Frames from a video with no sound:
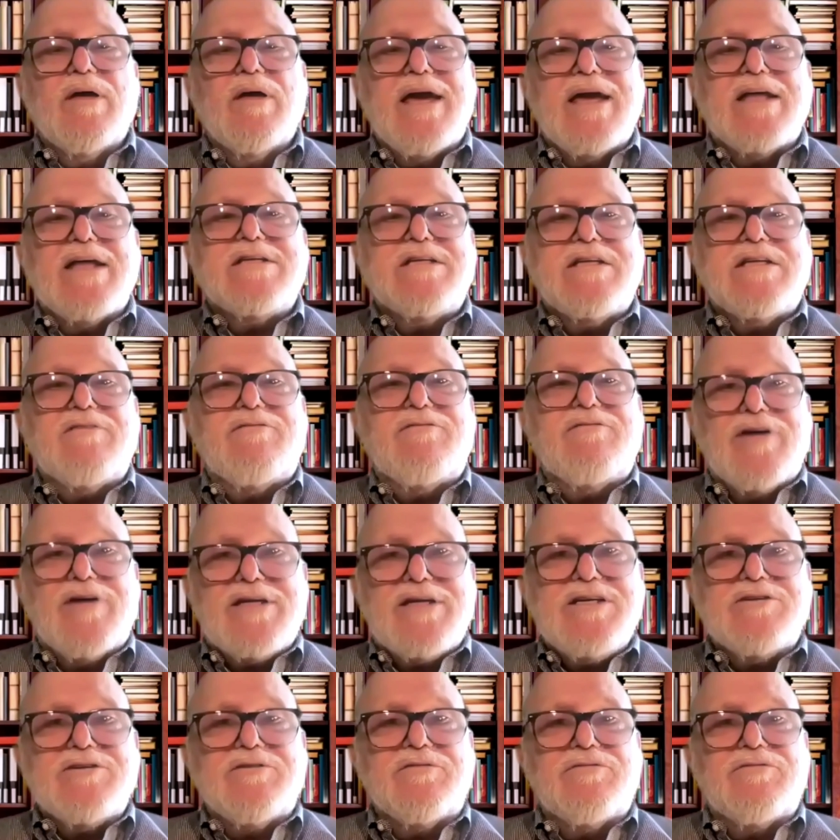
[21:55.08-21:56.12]
It's
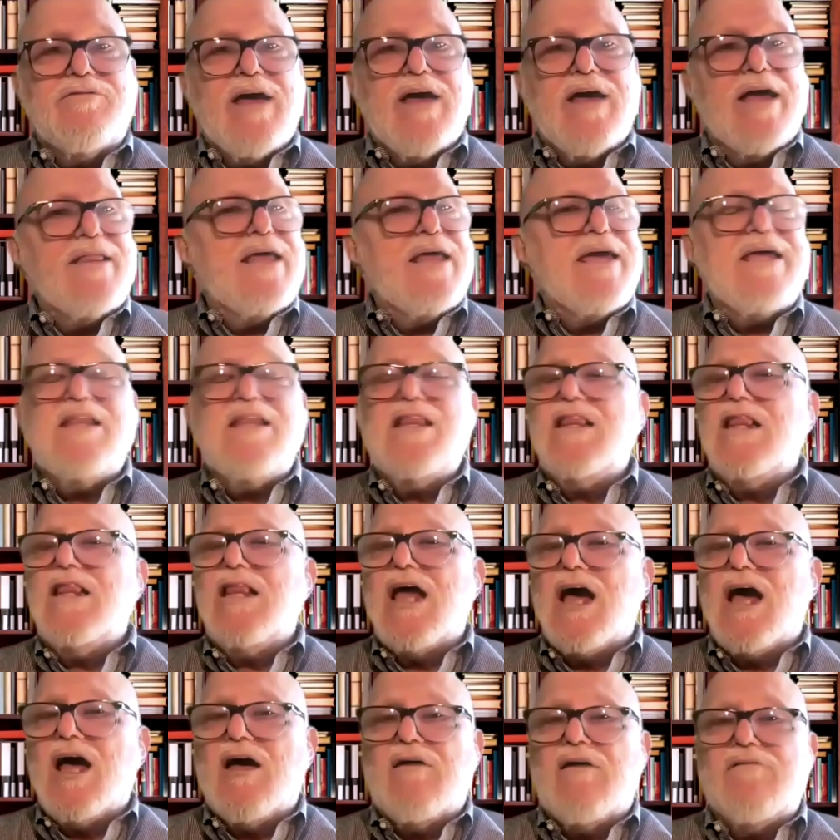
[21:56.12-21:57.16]
divisive, and he
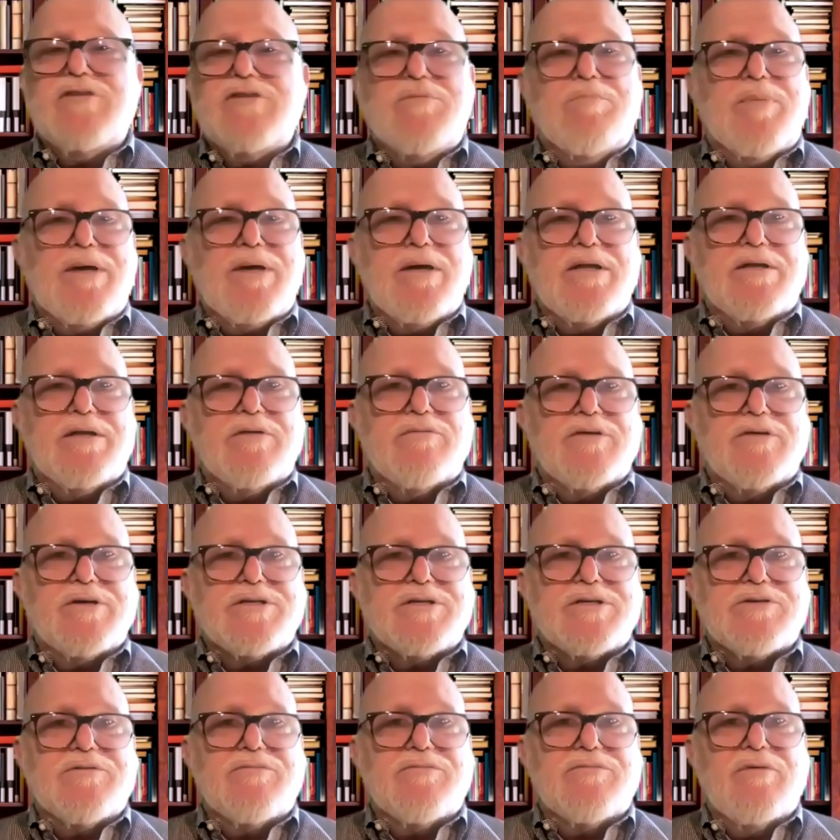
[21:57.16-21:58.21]
loves being
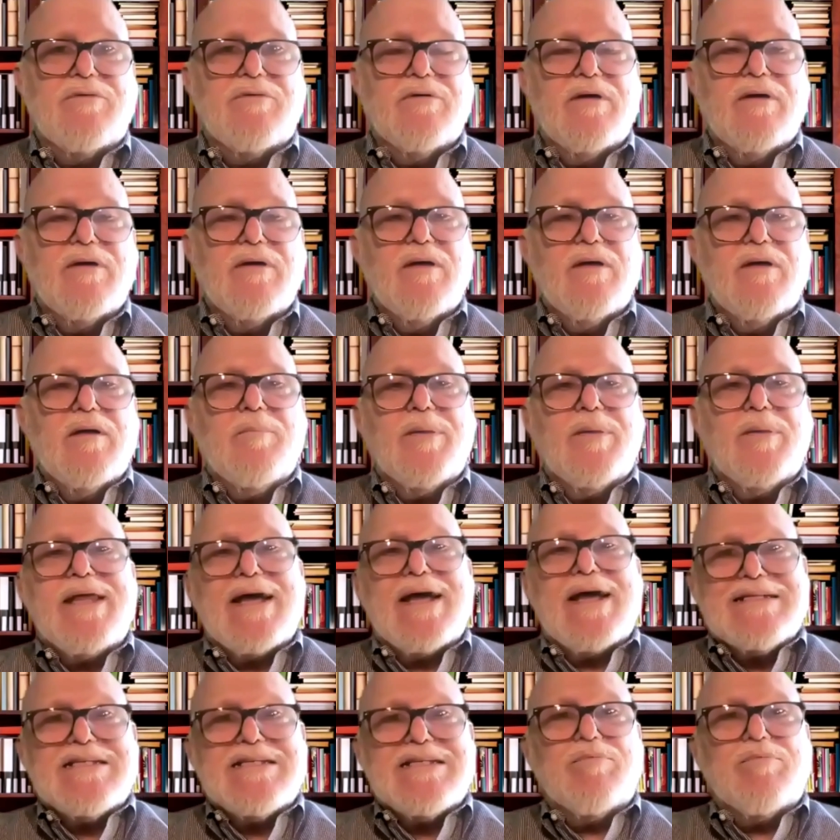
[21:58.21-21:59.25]
divisive. But
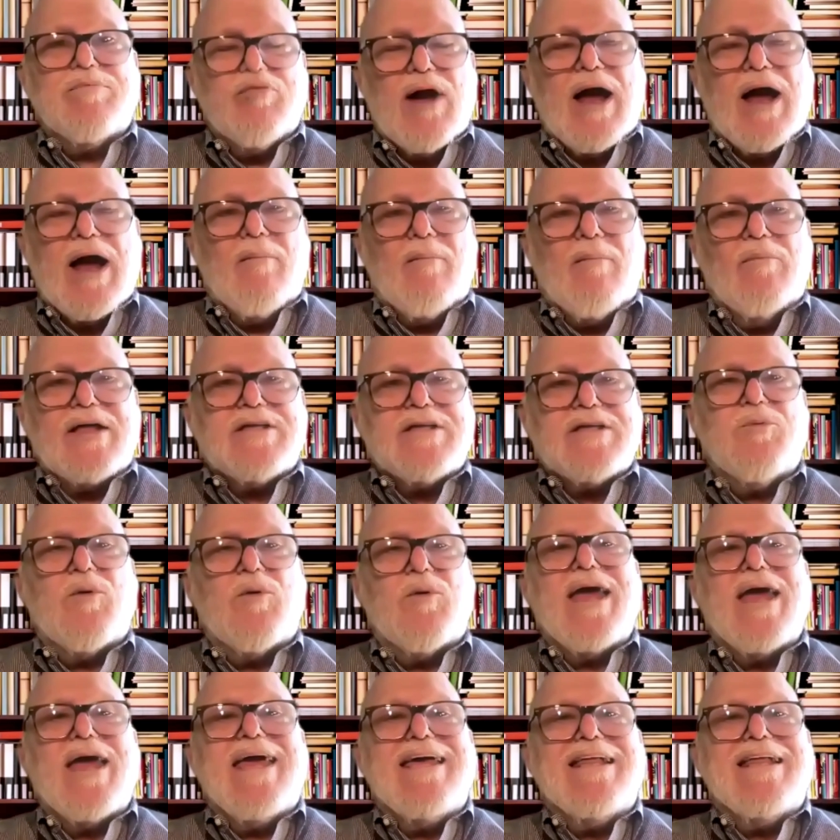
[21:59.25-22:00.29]
that's the problem. That's
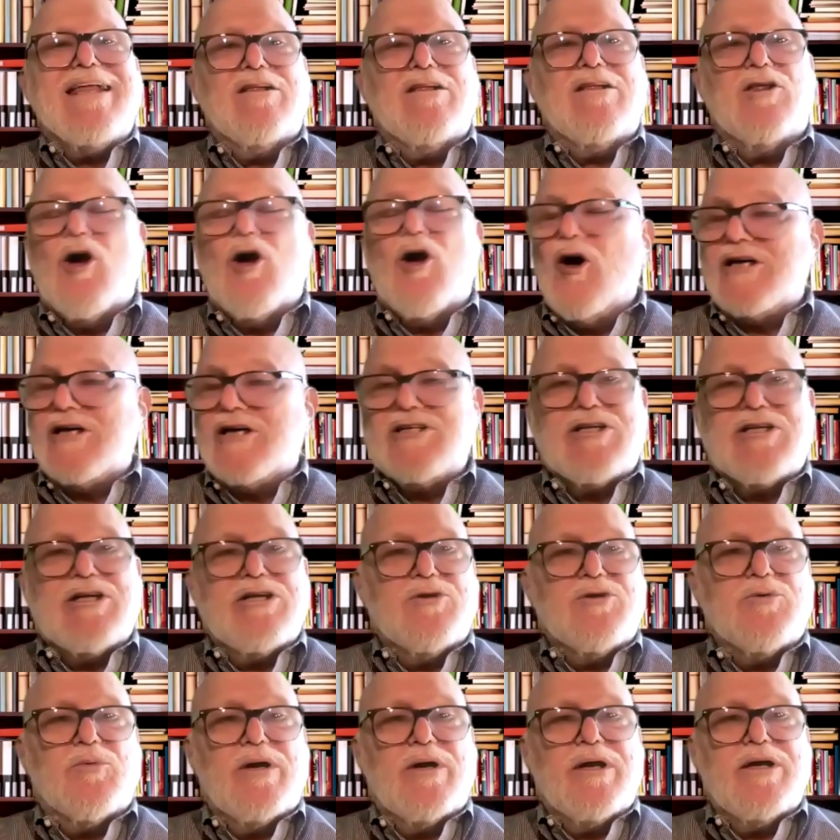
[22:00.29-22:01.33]
why he lost in
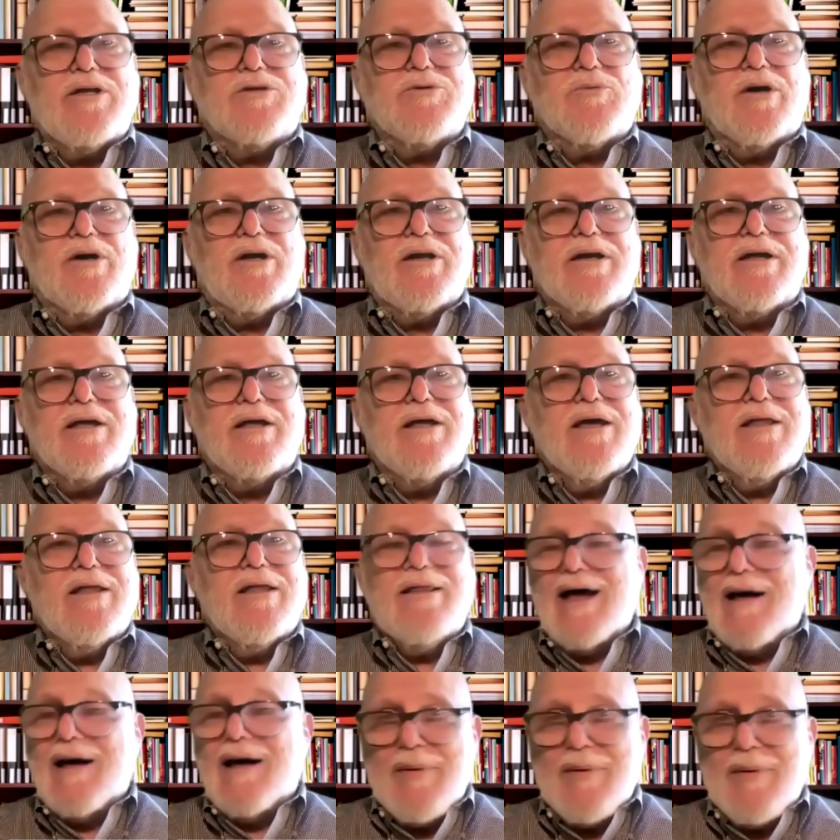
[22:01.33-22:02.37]
2020.
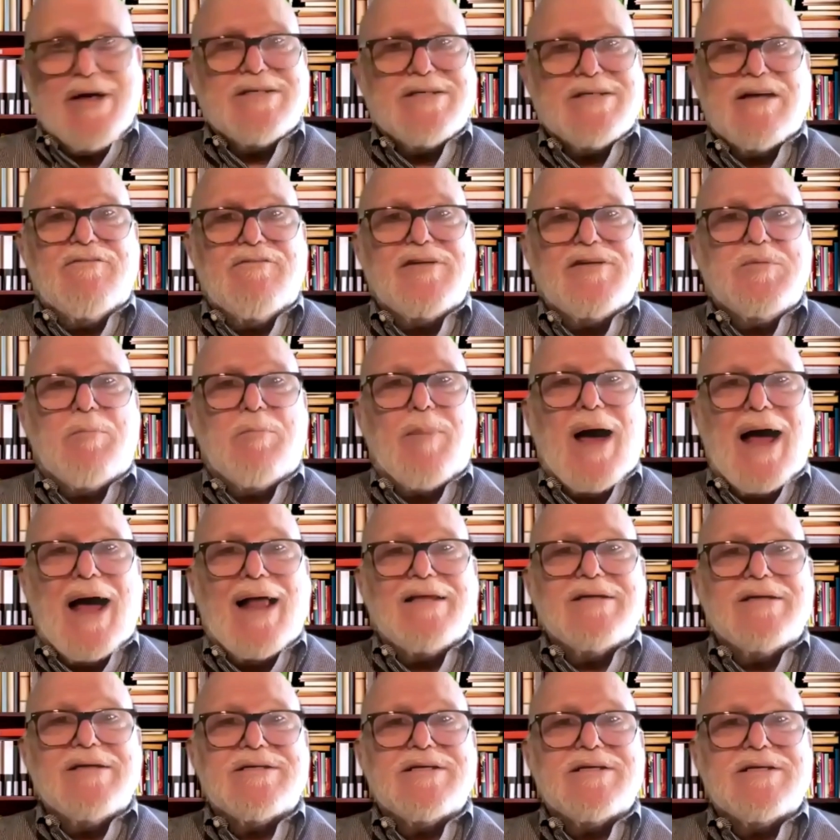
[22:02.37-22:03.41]
Not because of his
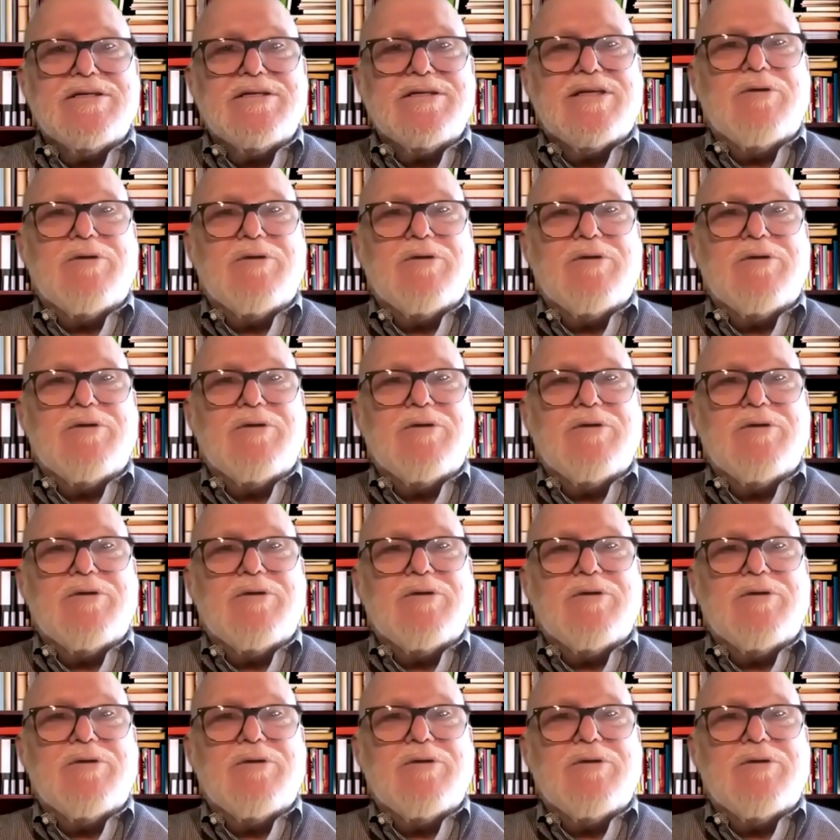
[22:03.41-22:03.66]
policies.